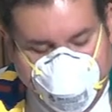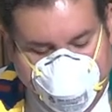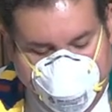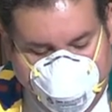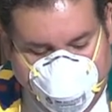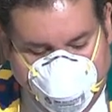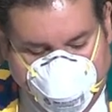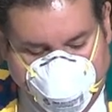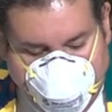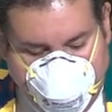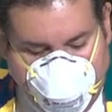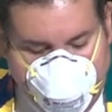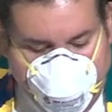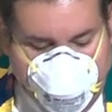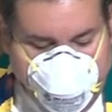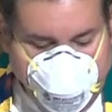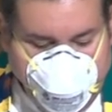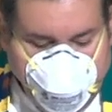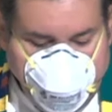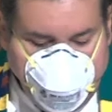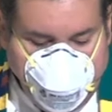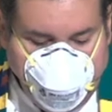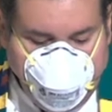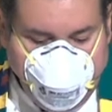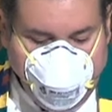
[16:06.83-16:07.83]
according
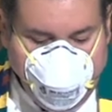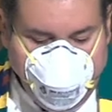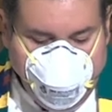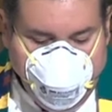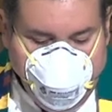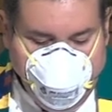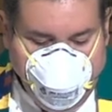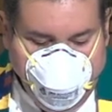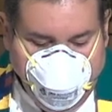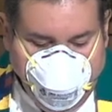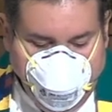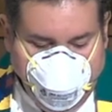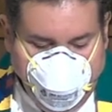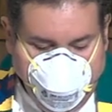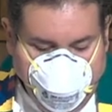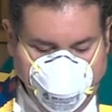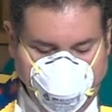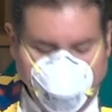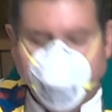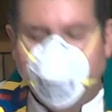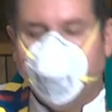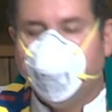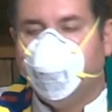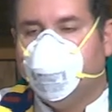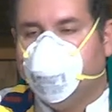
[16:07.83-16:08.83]
to
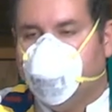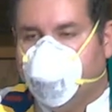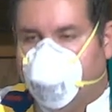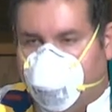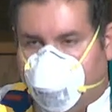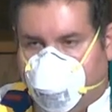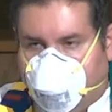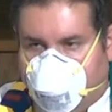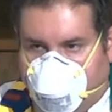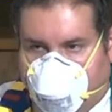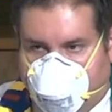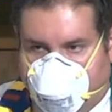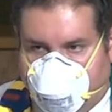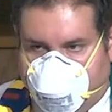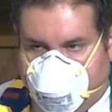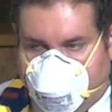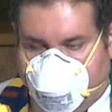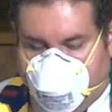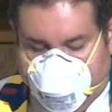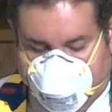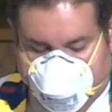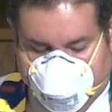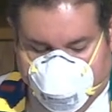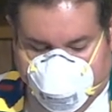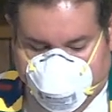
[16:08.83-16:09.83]
worldly
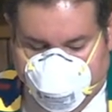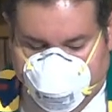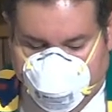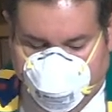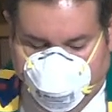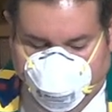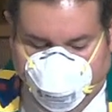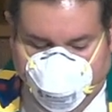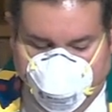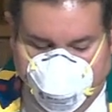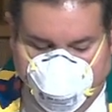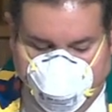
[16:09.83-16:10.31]
ideas of